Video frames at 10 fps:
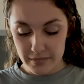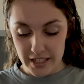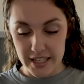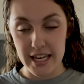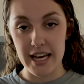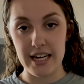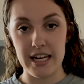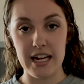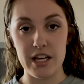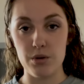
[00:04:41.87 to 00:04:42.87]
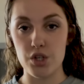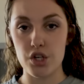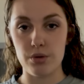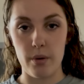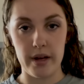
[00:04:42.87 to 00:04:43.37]
He can't eat it. He was
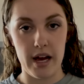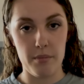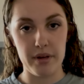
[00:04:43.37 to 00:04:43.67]
just throwing up,